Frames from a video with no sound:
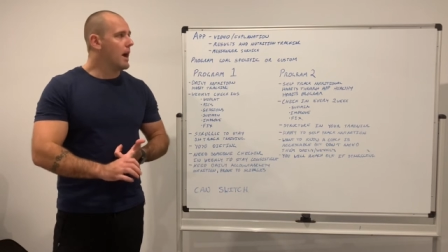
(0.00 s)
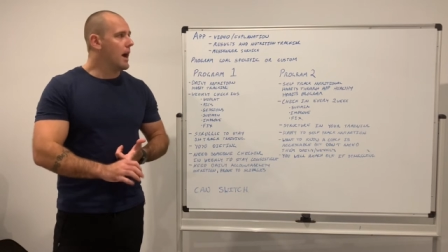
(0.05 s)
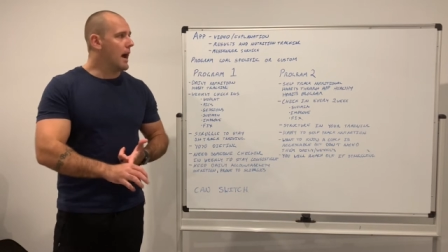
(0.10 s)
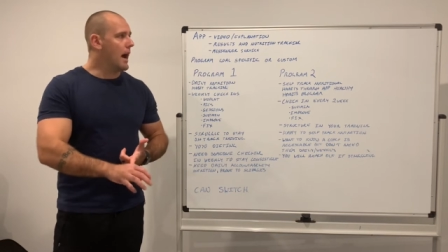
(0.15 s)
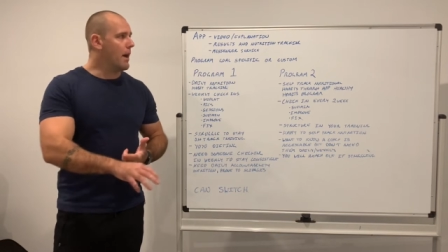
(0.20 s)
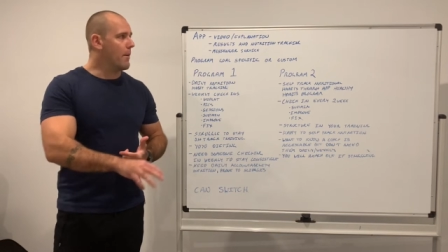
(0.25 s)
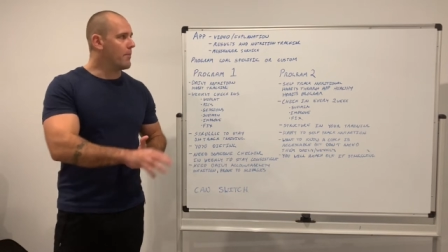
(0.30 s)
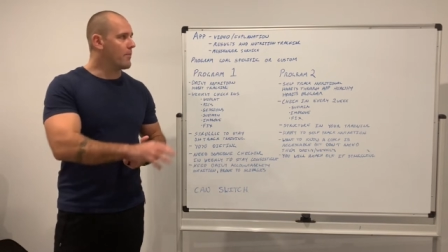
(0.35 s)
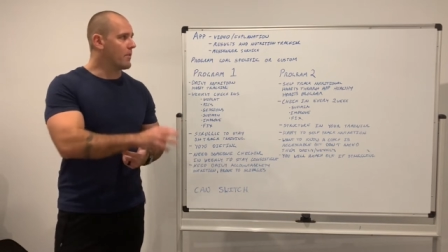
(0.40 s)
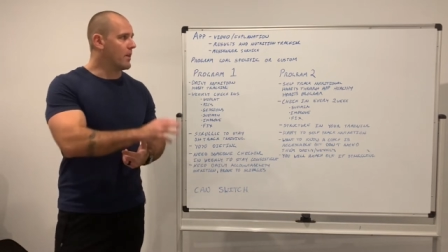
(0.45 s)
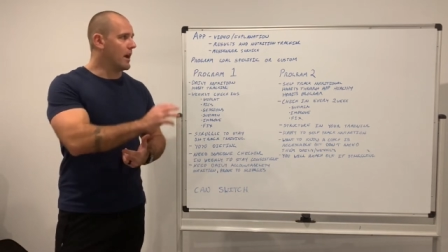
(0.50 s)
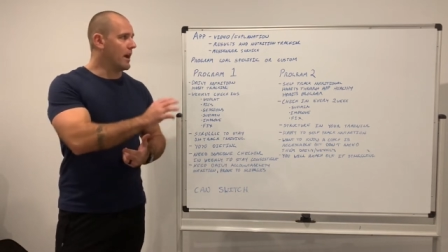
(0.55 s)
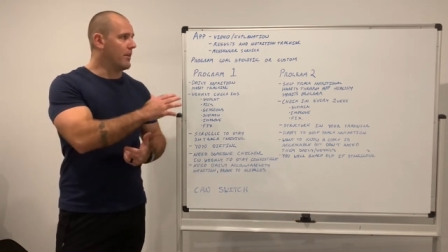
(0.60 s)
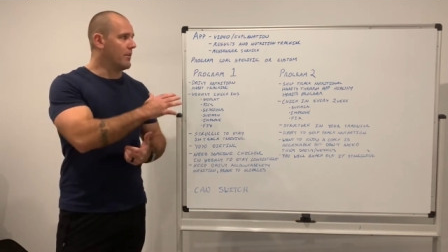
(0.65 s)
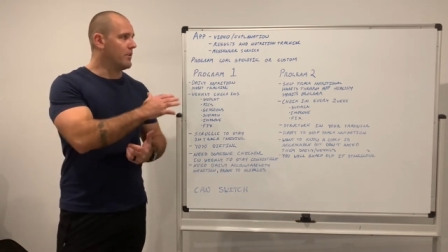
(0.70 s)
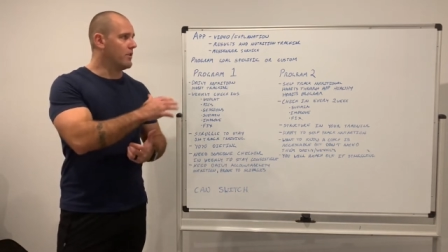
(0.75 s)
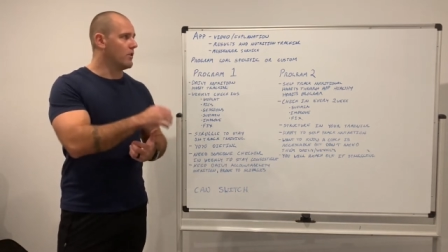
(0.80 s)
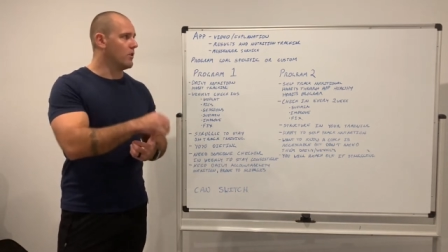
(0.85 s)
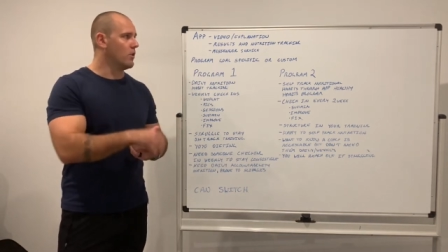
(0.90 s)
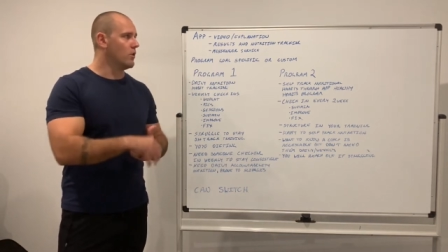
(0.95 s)
Um,
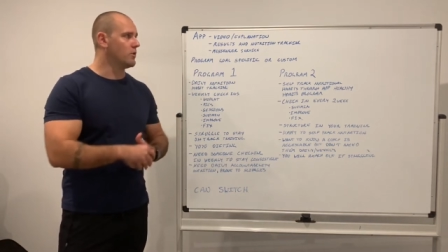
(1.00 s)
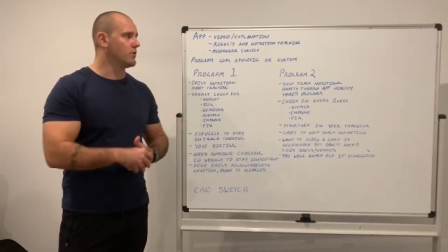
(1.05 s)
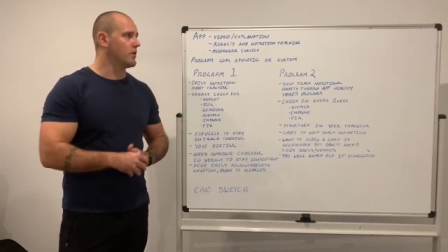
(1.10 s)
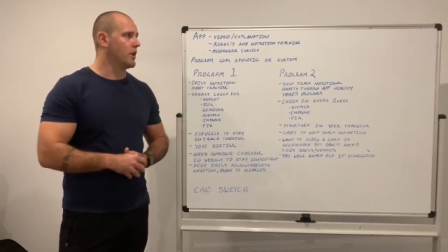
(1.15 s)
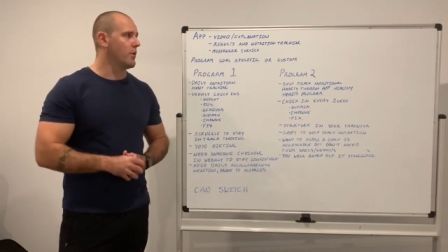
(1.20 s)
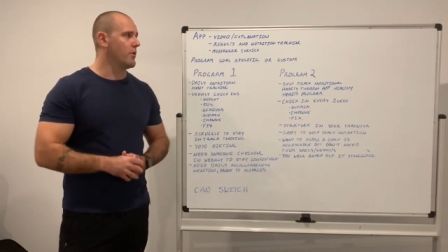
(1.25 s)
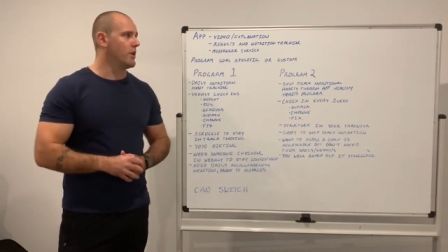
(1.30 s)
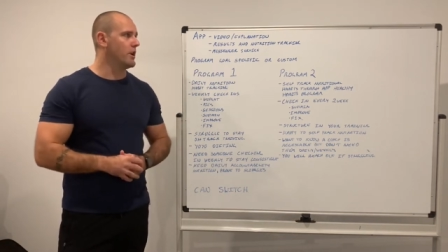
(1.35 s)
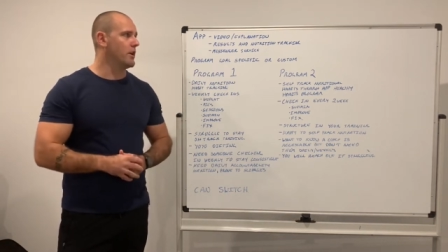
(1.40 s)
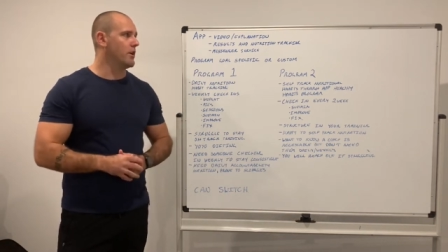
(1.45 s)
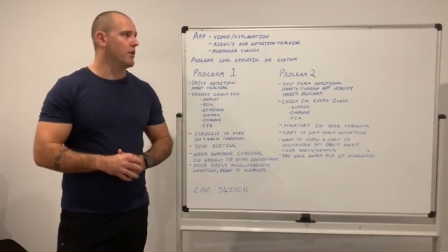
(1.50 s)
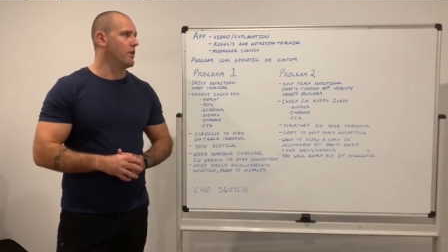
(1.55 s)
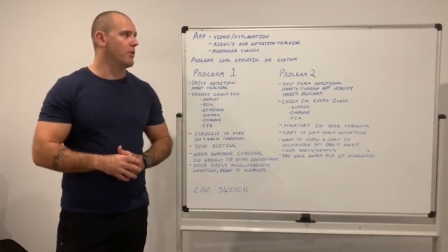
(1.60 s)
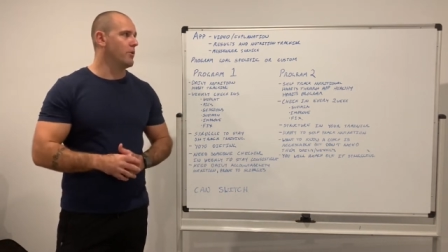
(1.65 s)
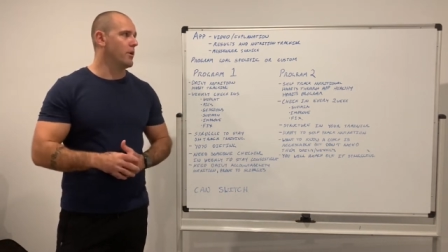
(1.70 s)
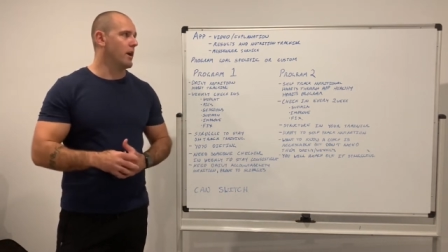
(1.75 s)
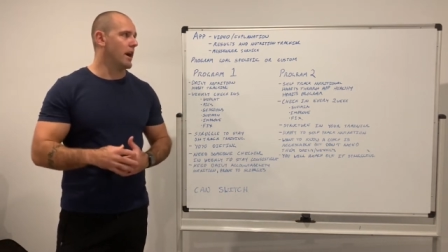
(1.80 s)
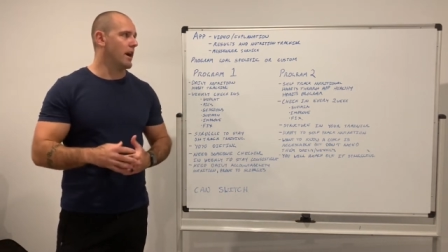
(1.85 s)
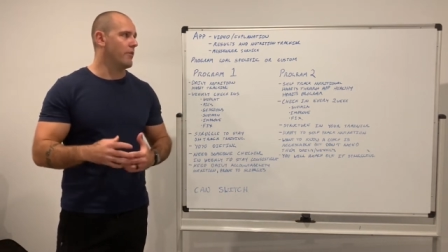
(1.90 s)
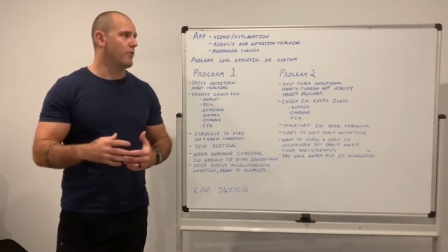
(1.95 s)
and also we
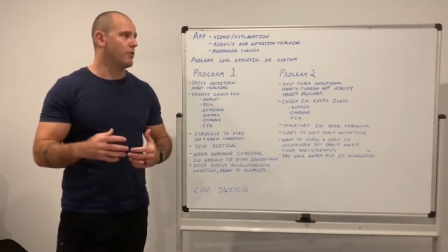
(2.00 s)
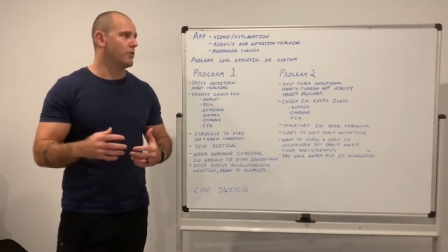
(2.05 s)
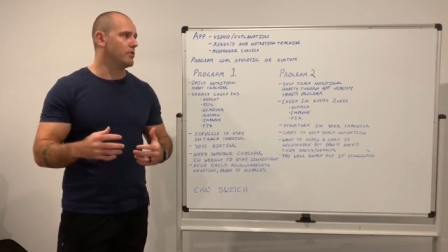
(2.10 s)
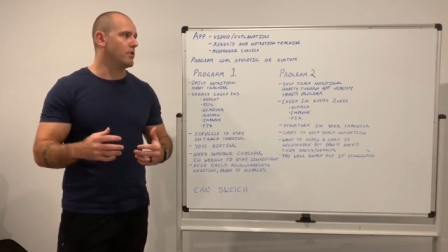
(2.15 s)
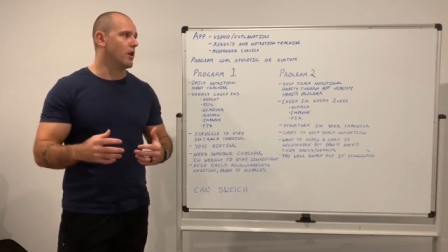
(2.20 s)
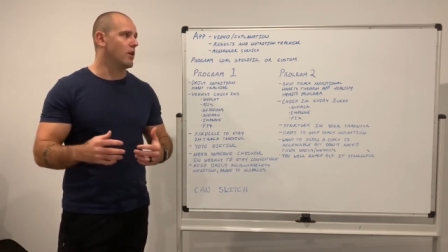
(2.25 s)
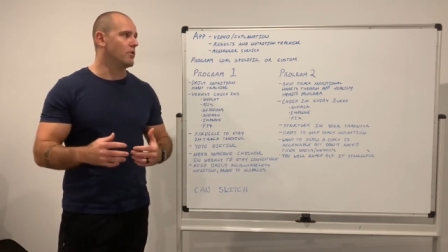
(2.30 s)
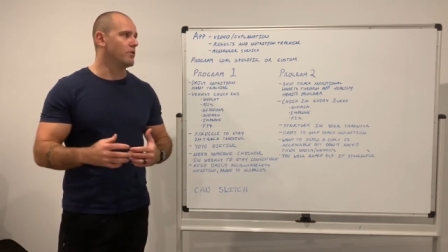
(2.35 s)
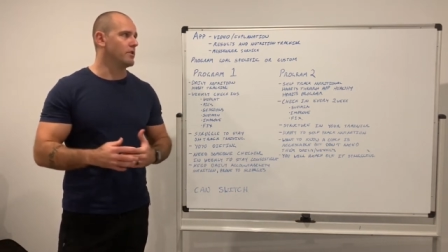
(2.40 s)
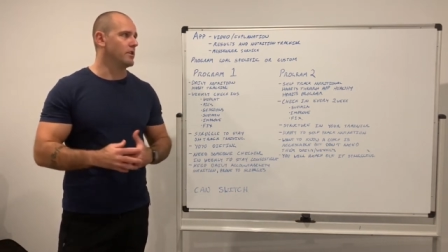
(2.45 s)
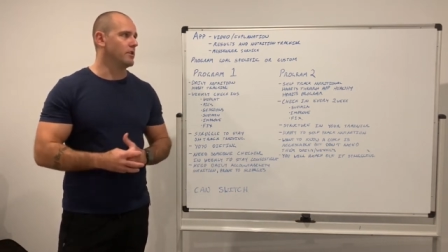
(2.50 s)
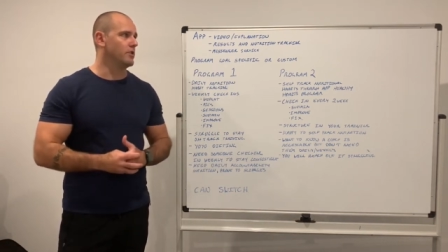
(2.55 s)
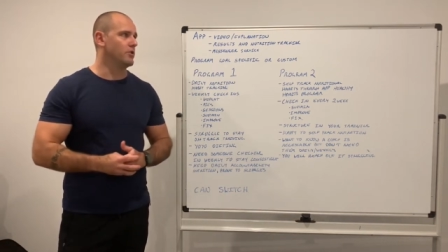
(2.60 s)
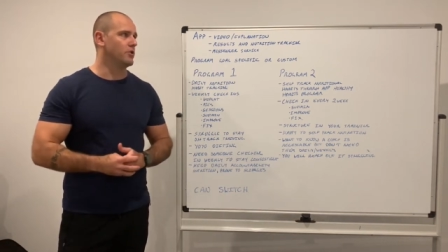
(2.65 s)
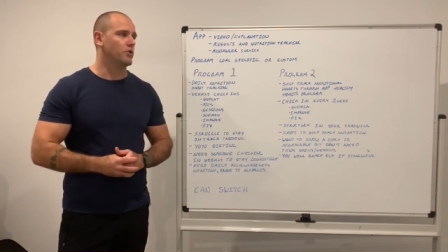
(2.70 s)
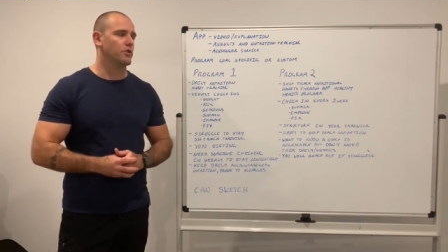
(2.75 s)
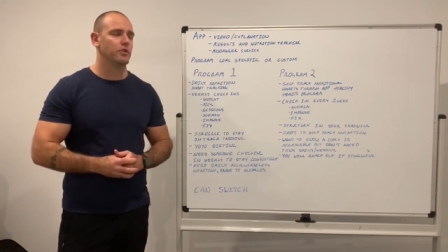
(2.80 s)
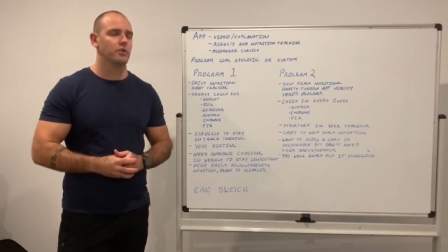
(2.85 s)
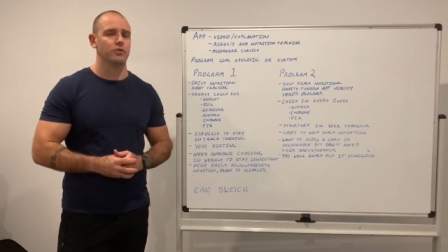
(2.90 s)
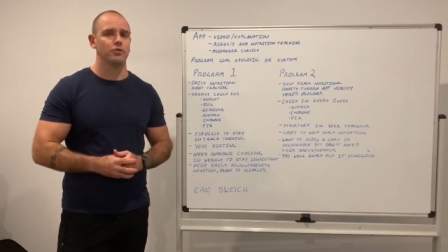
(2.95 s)
do have results and
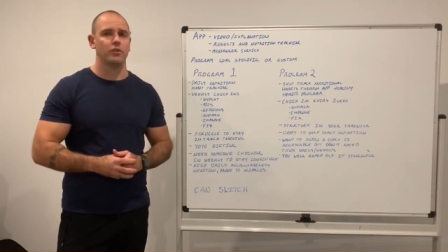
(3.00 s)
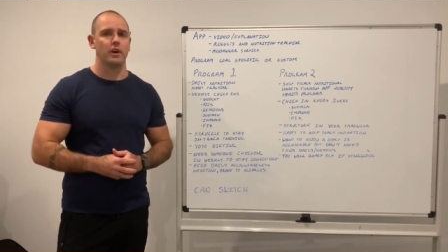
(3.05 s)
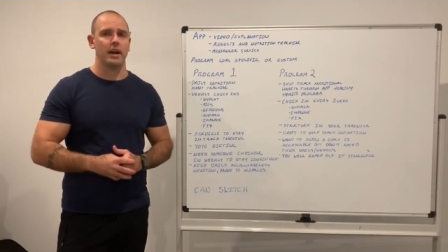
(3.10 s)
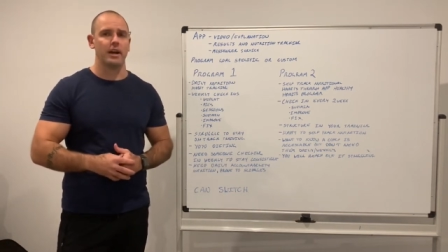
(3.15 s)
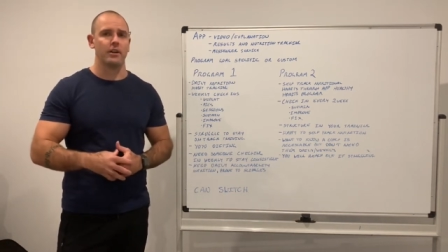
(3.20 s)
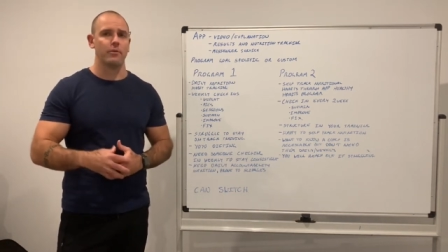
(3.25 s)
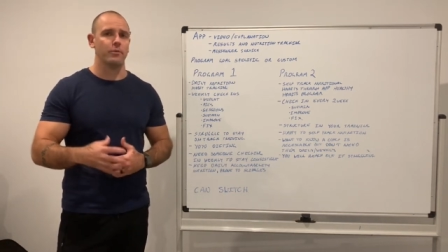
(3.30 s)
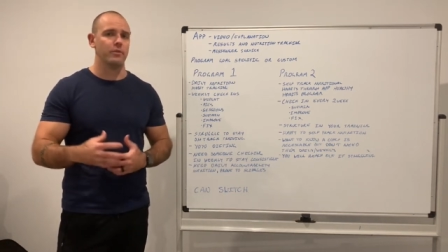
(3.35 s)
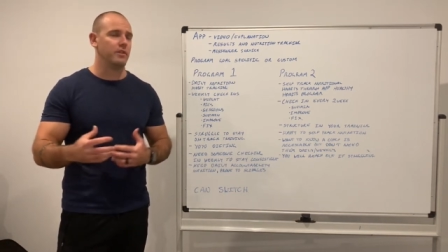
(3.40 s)
nutrition tracking